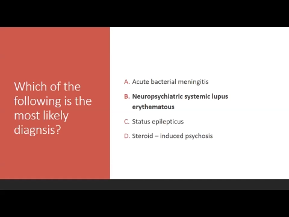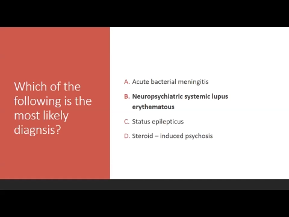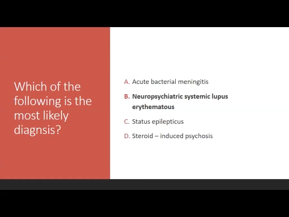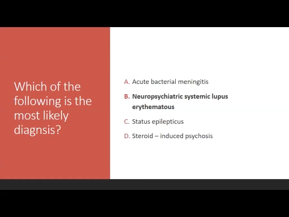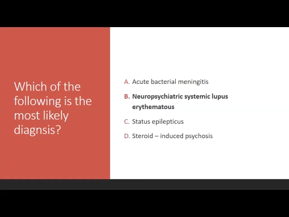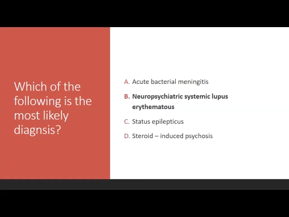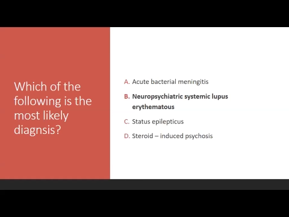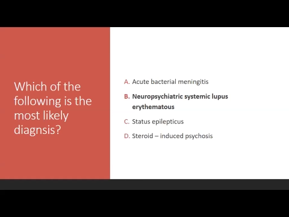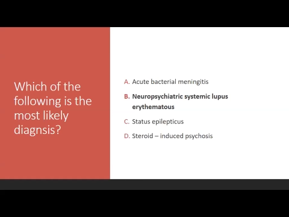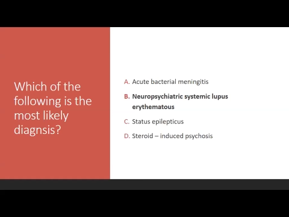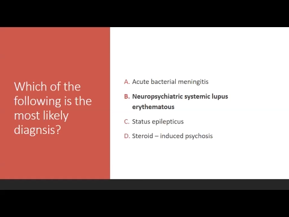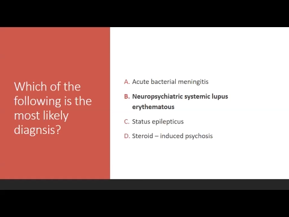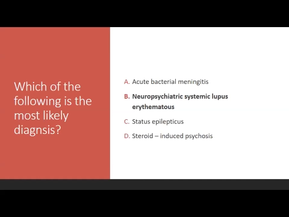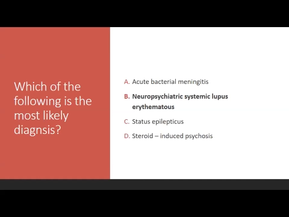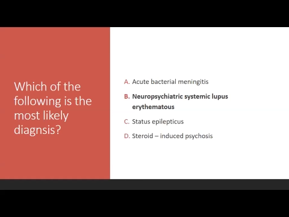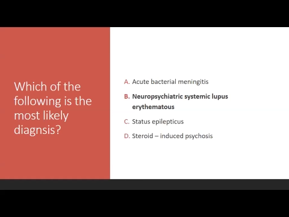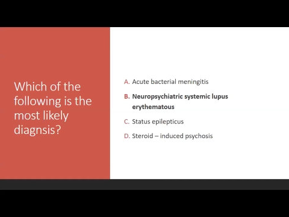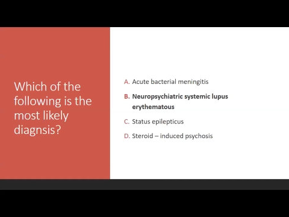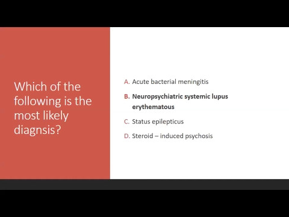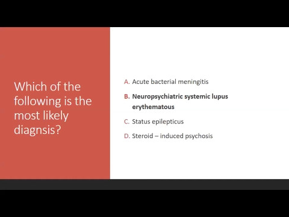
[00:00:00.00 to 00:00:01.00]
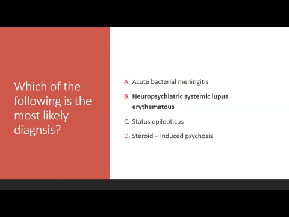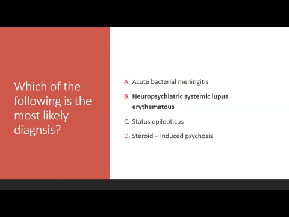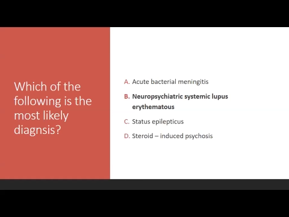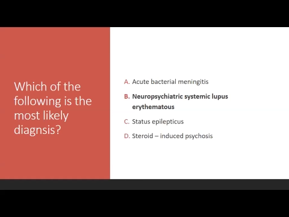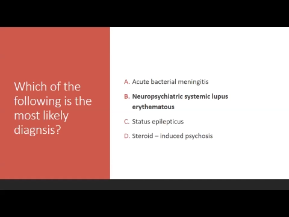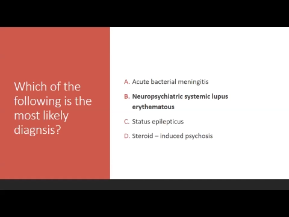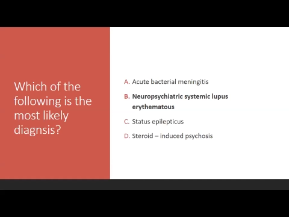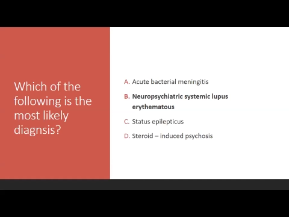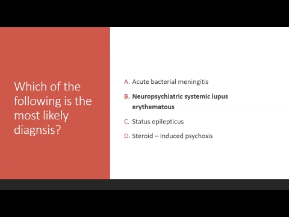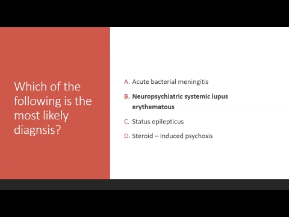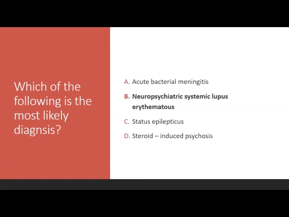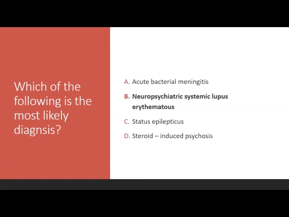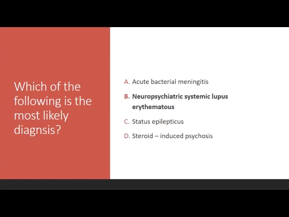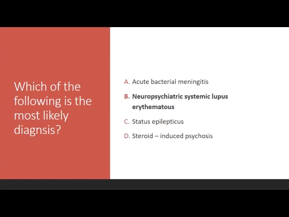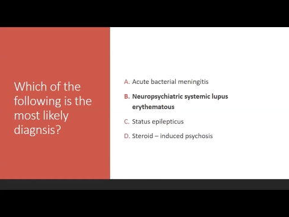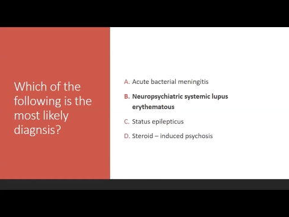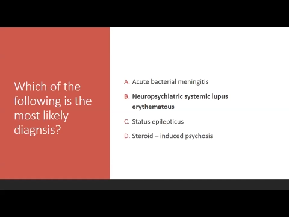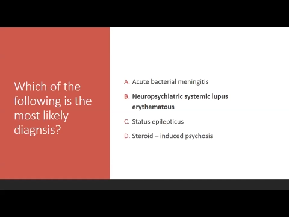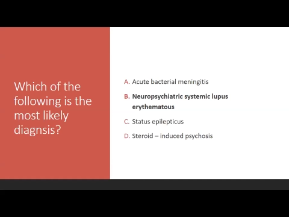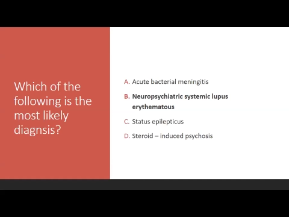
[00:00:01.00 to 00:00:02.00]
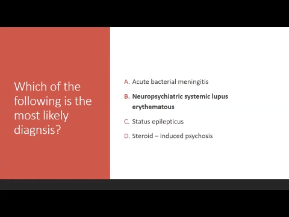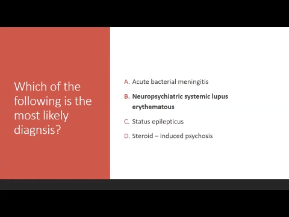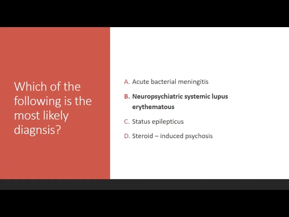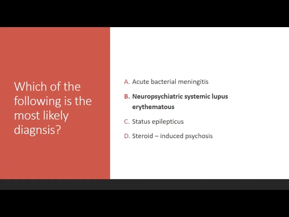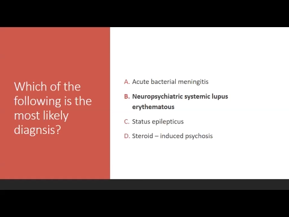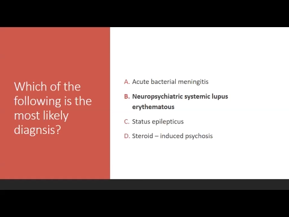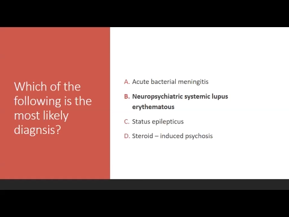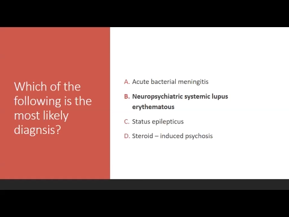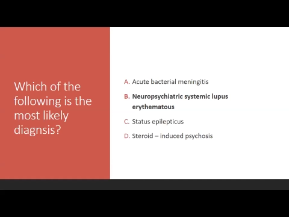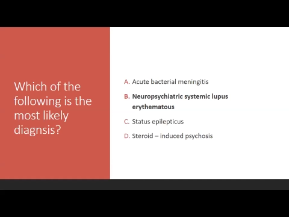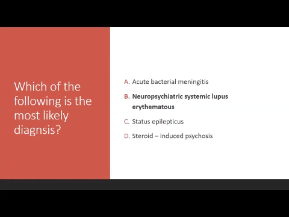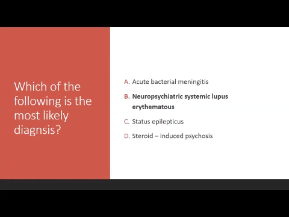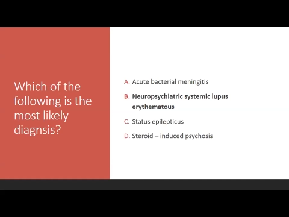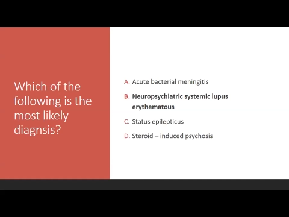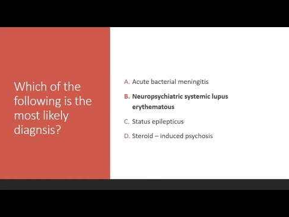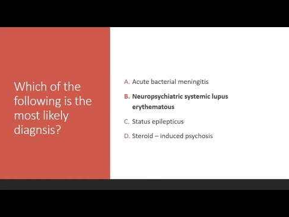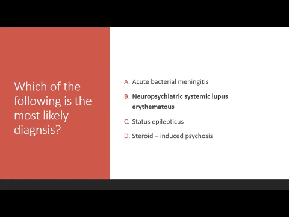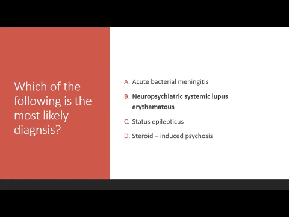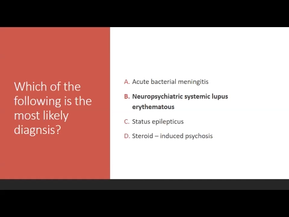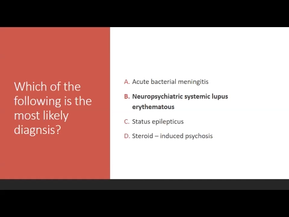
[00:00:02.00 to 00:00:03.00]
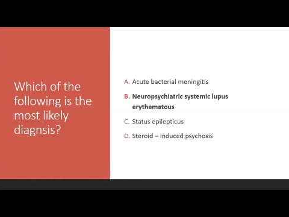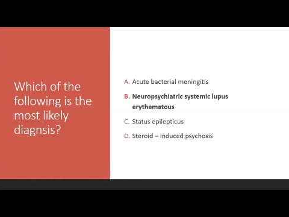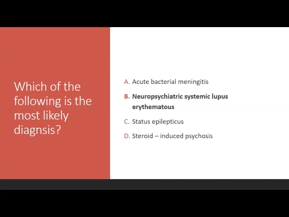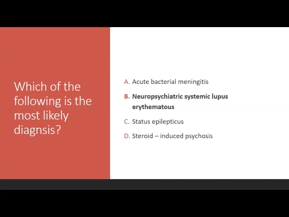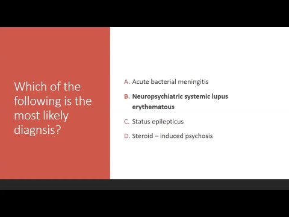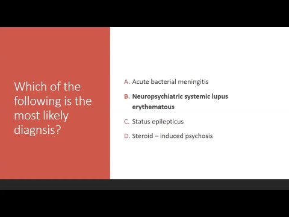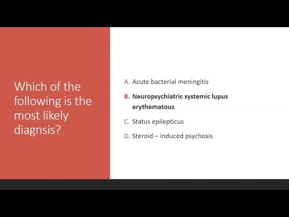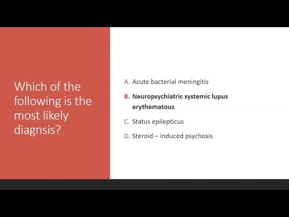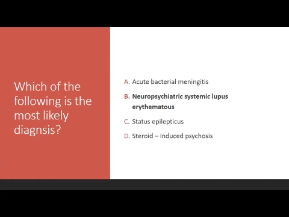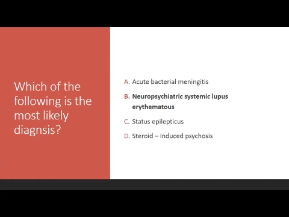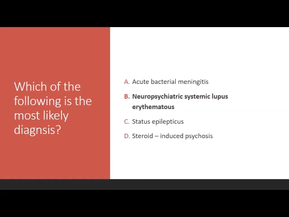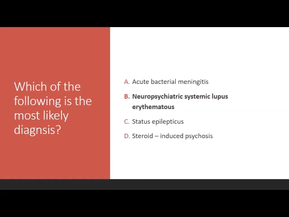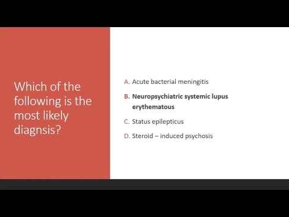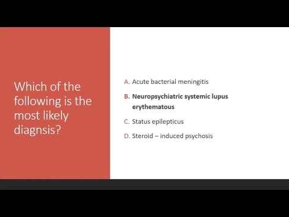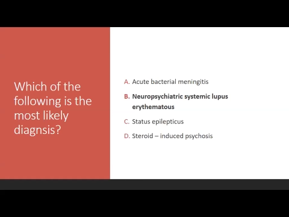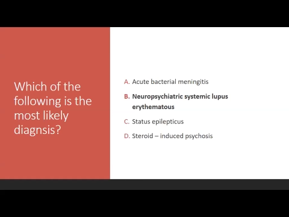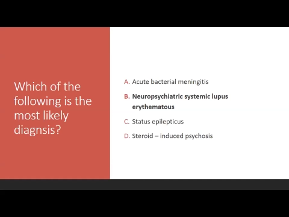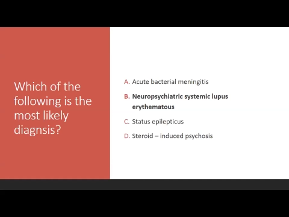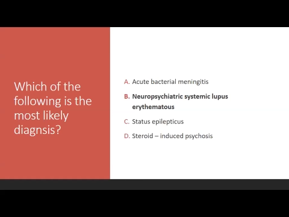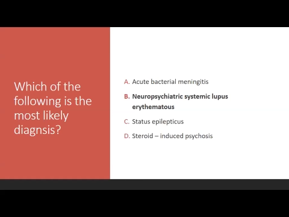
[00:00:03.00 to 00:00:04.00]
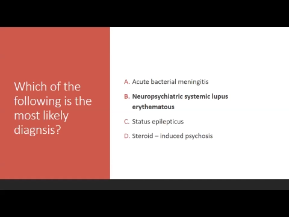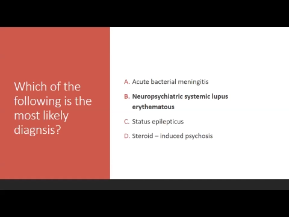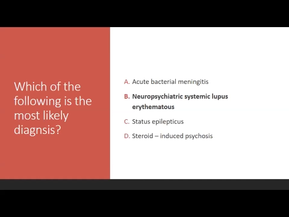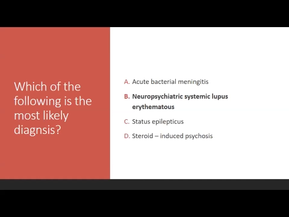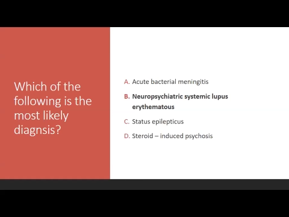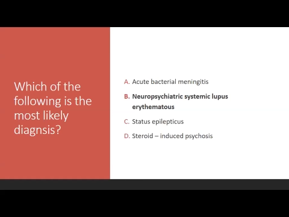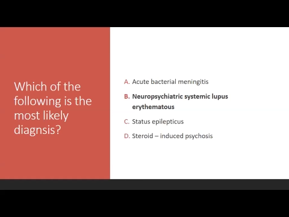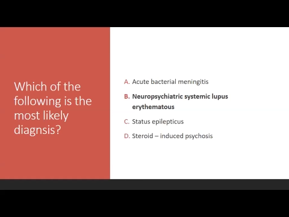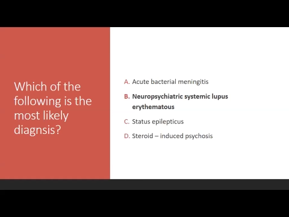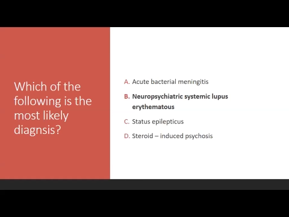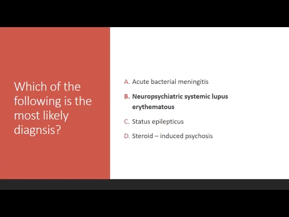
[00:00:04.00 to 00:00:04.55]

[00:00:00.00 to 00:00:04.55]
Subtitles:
Nobody's mouth can be seen.